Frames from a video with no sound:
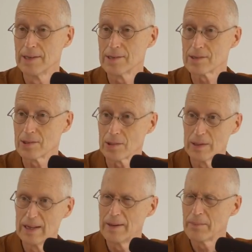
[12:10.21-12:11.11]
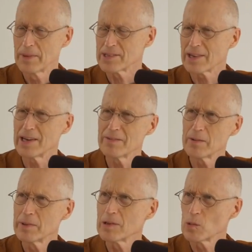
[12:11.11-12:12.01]
So it's kind of a
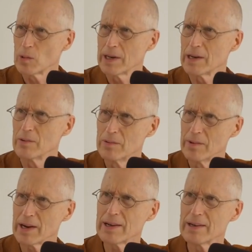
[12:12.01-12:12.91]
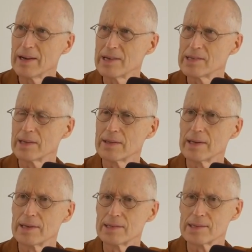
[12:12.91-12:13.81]
middle way, recognizing
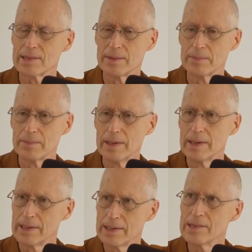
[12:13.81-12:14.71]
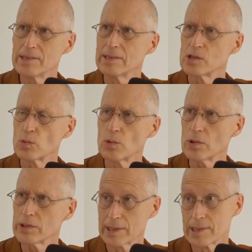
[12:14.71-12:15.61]
that it's um, it is in this
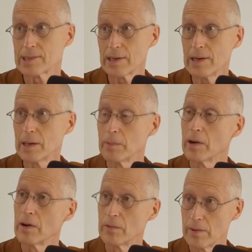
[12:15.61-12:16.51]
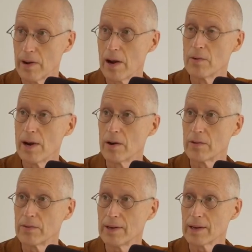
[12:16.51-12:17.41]
world at this time a, a, rare
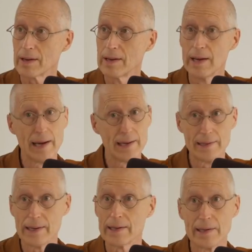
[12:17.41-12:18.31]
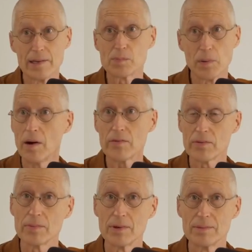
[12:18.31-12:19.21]
thing, and yet it is
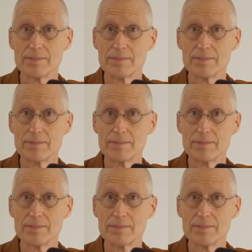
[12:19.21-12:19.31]
possible,